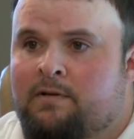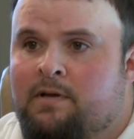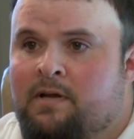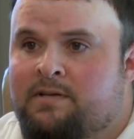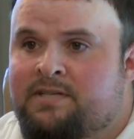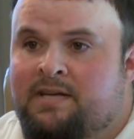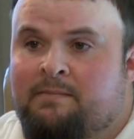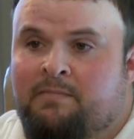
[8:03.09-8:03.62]

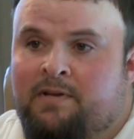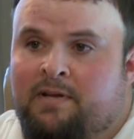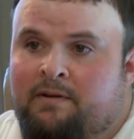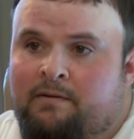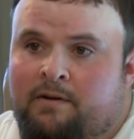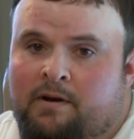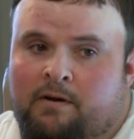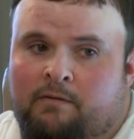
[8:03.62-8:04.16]
assembly,
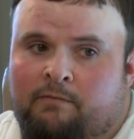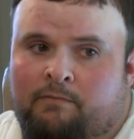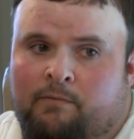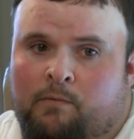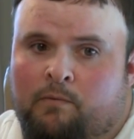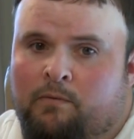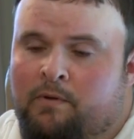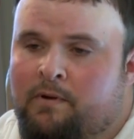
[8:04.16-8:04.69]
you know,
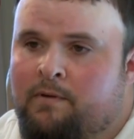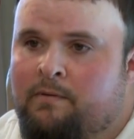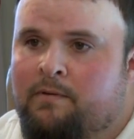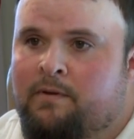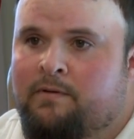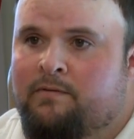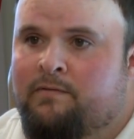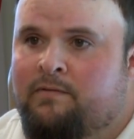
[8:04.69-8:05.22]
for
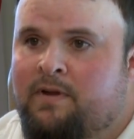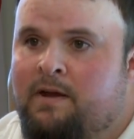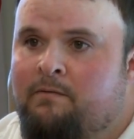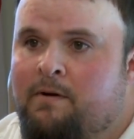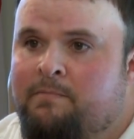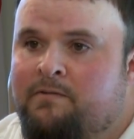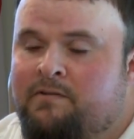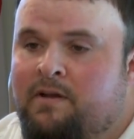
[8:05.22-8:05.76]
the state
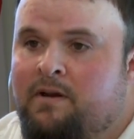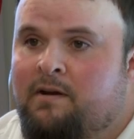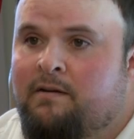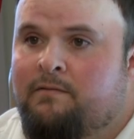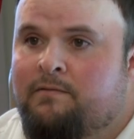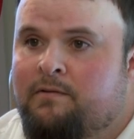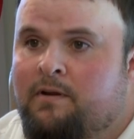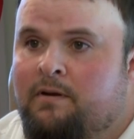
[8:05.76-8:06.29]
representatives,